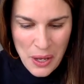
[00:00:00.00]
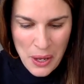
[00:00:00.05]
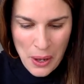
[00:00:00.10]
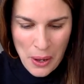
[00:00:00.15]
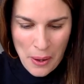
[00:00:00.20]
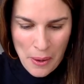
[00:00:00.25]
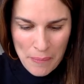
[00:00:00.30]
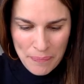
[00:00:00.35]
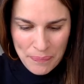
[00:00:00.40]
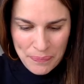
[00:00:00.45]

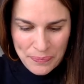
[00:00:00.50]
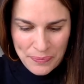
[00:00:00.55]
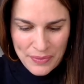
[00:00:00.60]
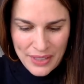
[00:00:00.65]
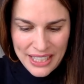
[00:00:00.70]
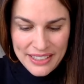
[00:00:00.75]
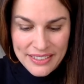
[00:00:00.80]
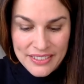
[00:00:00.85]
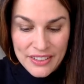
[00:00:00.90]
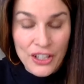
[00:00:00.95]
um,
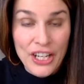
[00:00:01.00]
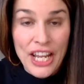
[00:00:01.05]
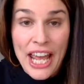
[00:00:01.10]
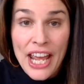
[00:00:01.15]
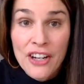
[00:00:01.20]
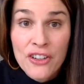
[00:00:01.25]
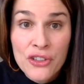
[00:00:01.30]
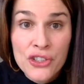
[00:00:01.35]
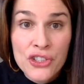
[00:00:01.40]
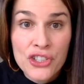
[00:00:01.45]
it's an
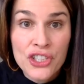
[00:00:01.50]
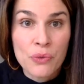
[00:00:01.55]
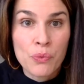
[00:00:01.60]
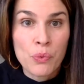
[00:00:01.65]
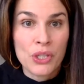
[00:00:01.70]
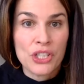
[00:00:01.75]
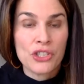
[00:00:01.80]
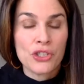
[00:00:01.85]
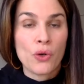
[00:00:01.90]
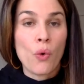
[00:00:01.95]
energy
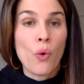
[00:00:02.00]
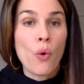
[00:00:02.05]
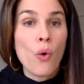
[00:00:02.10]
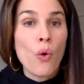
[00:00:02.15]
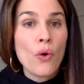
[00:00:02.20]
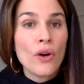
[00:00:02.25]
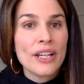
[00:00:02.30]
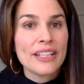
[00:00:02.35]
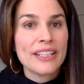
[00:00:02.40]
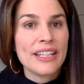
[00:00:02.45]
which
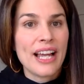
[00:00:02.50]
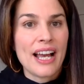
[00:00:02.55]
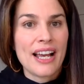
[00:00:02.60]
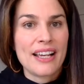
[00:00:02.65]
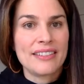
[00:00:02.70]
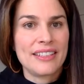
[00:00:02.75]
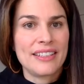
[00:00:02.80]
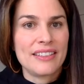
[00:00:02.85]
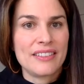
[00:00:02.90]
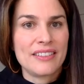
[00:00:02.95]

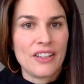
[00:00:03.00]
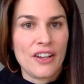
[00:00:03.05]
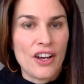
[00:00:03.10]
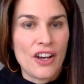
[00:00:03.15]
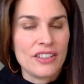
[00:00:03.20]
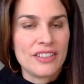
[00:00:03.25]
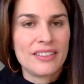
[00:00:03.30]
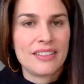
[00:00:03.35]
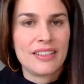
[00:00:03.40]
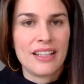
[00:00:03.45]
organizes
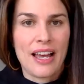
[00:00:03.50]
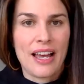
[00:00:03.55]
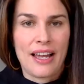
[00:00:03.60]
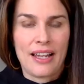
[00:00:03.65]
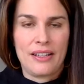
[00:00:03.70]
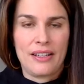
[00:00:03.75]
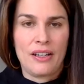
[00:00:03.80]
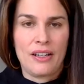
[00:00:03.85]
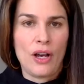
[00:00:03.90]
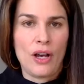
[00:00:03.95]
us
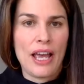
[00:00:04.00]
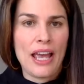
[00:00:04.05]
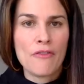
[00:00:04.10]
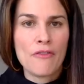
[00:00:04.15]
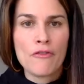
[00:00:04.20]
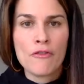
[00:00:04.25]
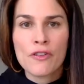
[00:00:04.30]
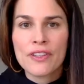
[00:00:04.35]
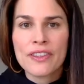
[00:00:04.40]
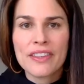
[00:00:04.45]
and
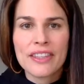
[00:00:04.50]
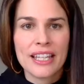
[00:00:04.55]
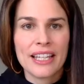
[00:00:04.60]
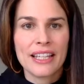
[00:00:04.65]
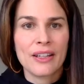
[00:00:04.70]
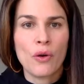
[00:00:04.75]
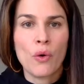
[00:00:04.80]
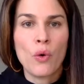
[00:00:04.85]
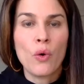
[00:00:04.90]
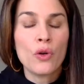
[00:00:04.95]
everything,
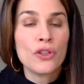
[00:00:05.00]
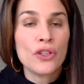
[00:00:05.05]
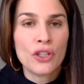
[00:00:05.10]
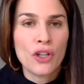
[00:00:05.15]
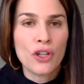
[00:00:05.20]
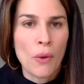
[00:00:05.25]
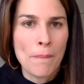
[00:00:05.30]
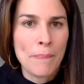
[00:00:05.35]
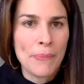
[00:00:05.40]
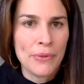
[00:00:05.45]
all the
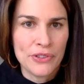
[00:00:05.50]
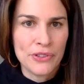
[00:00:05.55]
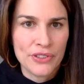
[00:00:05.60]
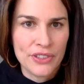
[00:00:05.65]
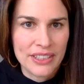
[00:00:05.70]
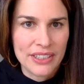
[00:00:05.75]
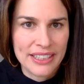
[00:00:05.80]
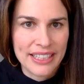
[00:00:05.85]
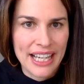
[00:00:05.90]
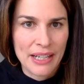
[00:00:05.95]

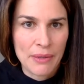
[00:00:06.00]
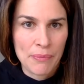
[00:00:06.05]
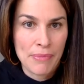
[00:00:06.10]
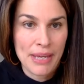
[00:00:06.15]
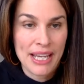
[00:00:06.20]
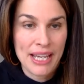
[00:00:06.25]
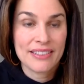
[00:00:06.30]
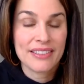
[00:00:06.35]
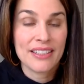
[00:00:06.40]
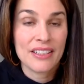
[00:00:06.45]
component that
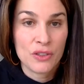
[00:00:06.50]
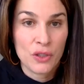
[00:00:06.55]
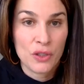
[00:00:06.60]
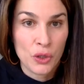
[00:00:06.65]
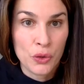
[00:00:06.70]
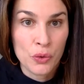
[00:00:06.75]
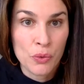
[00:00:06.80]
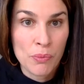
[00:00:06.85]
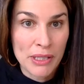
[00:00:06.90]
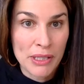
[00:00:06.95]
makes us a
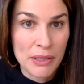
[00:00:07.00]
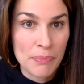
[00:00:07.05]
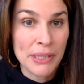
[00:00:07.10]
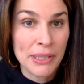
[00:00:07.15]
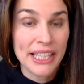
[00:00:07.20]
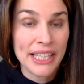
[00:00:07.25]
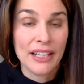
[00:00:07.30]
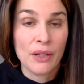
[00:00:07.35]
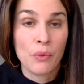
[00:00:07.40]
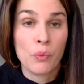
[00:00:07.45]
human
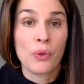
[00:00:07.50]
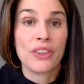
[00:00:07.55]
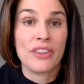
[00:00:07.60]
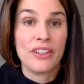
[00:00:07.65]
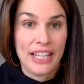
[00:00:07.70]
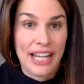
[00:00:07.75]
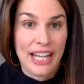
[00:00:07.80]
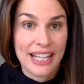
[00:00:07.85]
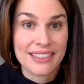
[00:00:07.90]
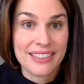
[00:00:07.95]
being with
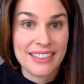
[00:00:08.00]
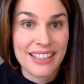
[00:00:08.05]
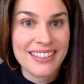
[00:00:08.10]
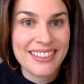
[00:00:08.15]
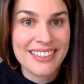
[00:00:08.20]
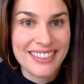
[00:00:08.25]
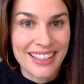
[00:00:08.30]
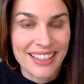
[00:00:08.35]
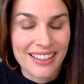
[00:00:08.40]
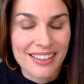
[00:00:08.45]
an
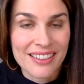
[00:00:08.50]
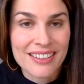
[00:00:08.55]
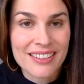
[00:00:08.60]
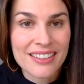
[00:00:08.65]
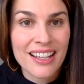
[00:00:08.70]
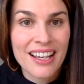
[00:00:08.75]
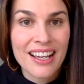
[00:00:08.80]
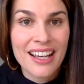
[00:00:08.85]
existence.